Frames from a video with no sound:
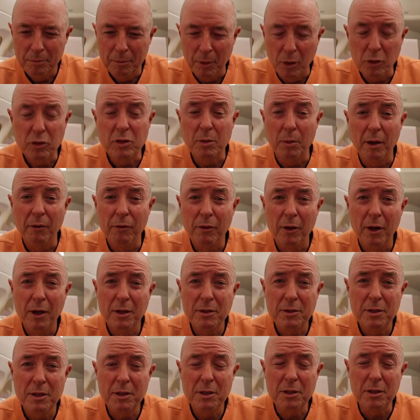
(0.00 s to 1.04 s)
Most of my
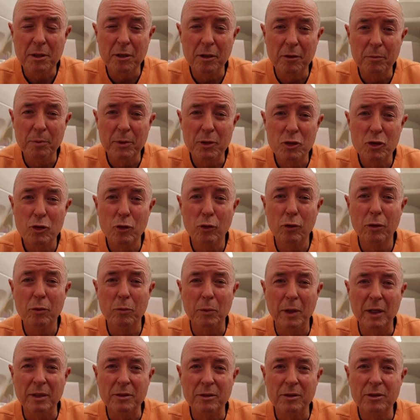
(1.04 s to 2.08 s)
flights this year have been short
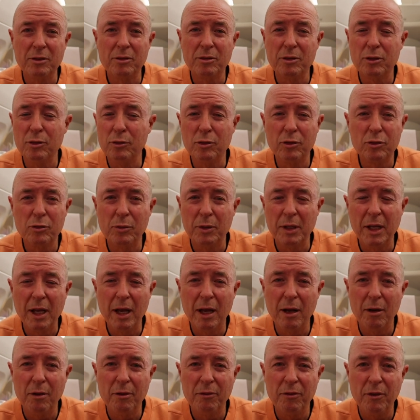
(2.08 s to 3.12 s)
ones, 2-3
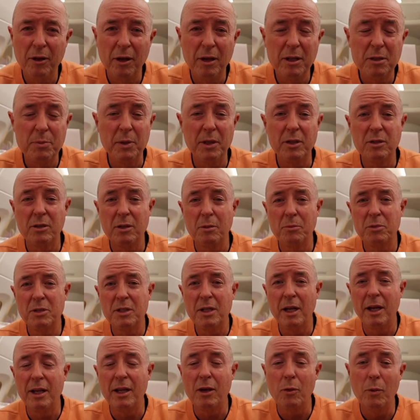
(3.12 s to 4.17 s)
hour flights, because I'm
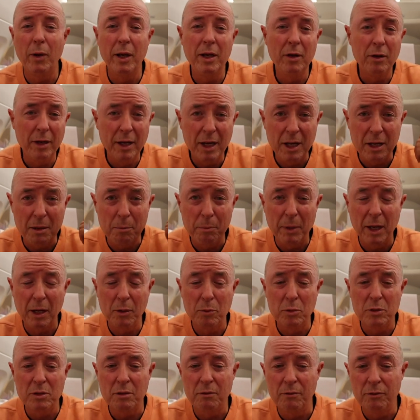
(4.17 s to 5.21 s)
staying away, not heading
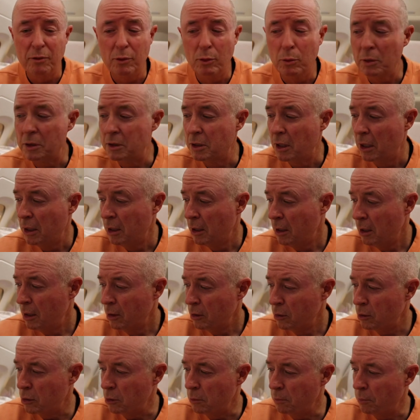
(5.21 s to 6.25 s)
backwards and forwards
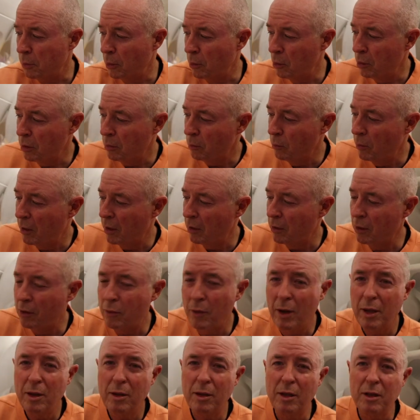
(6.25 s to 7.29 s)
to Perth. And one of the
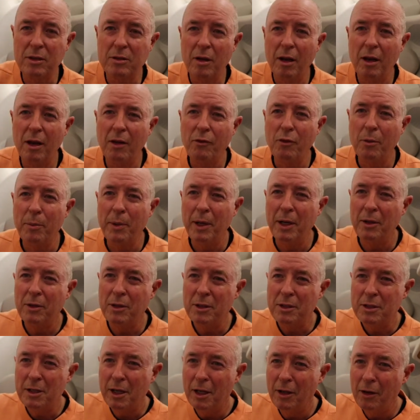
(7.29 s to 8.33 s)
great things I love about
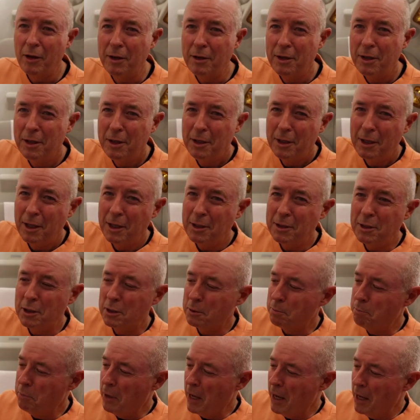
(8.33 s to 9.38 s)
this airline is
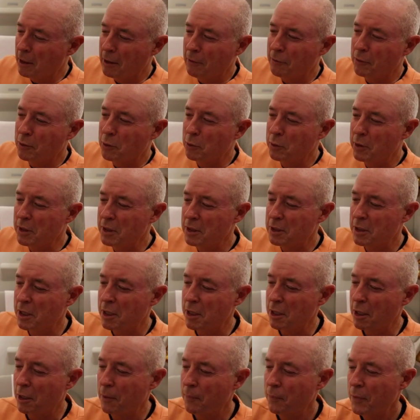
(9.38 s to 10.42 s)
this bag of goodies
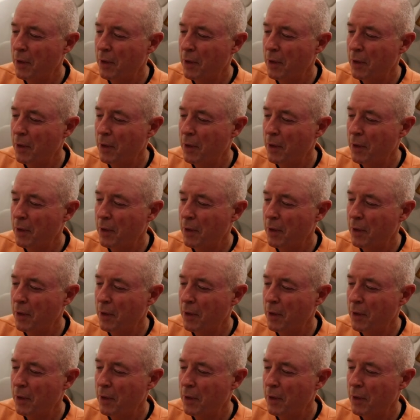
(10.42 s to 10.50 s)
here.